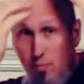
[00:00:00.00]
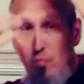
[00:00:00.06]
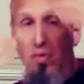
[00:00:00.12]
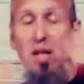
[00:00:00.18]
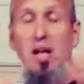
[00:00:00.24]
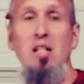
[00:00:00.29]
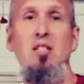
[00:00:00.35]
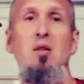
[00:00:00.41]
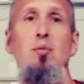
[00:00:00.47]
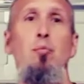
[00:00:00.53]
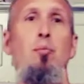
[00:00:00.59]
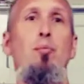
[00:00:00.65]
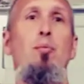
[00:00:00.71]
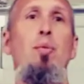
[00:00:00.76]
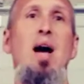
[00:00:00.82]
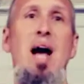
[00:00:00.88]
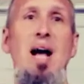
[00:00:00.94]
that's a
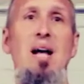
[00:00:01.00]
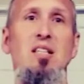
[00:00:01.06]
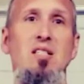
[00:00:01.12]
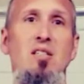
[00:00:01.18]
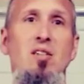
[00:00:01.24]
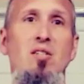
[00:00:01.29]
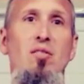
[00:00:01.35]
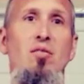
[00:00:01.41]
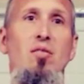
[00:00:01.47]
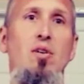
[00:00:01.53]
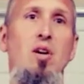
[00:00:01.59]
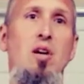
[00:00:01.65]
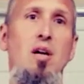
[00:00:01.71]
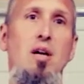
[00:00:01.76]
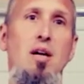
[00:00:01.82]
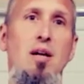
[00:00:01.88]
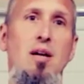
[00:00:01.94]
passive
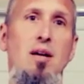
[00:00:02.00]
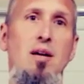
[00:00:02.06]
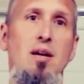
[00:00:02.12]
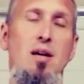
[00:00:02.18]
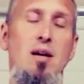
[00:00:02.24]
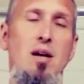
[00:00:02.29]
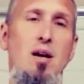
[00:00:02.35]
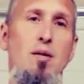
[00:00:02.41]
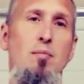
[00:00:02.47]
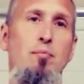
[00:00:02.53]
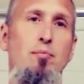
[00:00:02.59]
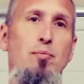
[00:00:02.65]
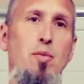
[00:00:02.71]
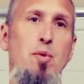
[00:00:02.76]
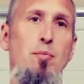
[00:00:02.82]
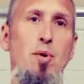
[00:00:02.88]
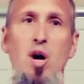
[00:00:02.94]

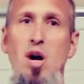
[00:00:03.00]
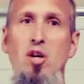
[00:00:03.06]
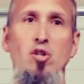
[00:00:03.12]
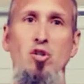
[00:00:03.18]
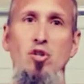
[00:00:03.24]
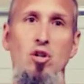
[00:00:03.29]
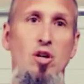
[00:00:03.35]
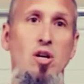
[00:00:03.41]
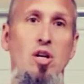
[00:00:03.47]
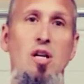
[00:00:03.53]
posture.